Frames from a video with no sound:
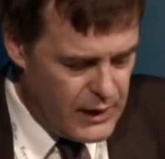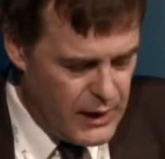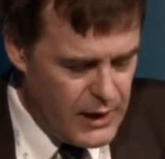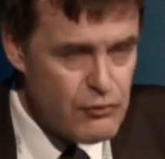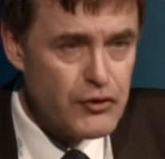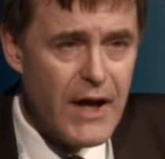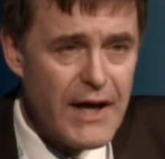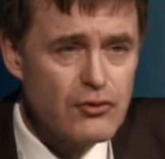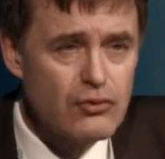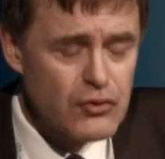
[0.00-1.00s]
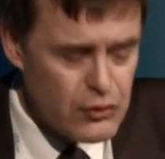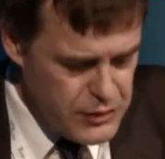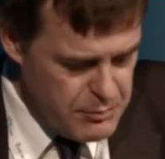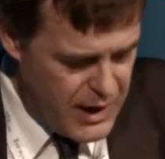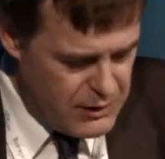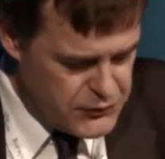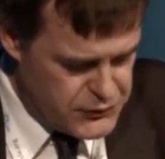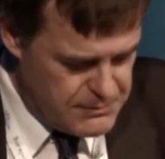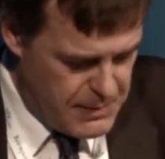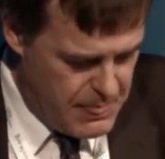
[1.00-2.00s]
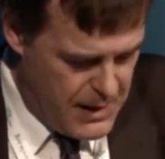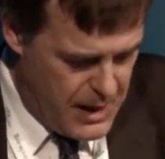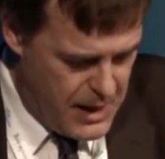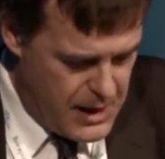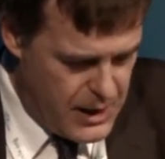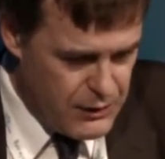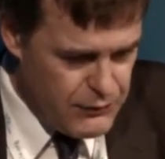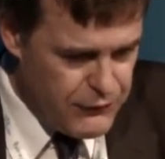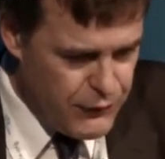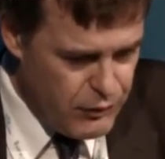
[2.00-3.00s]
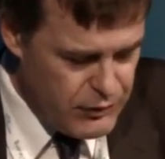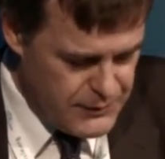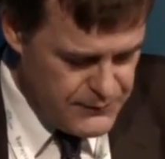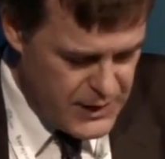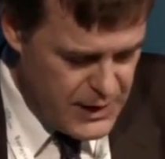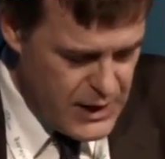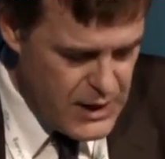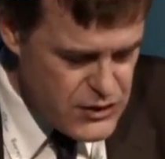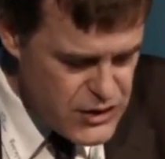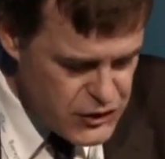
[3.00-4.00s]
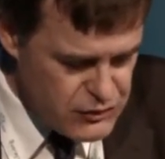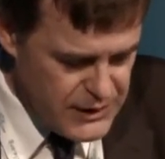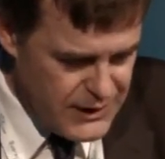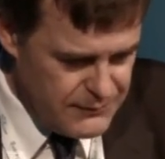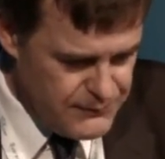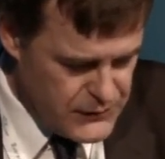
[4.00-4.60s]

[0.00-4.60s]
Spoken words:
I would like to talk about four additional